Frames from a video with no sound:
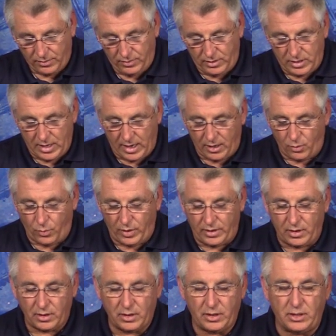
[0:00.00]
The yellow
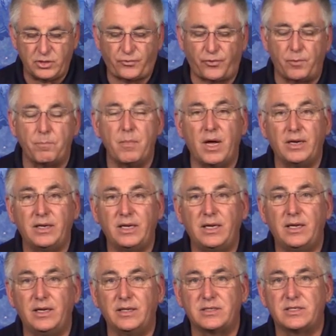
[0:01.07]
one is for
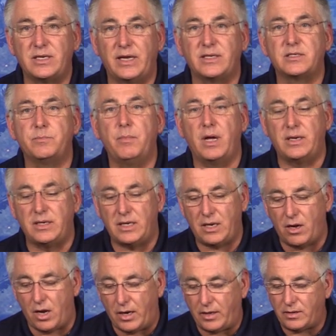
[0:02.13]
Monday. It says
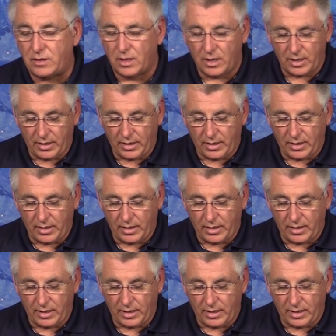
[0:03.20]
Monday on it.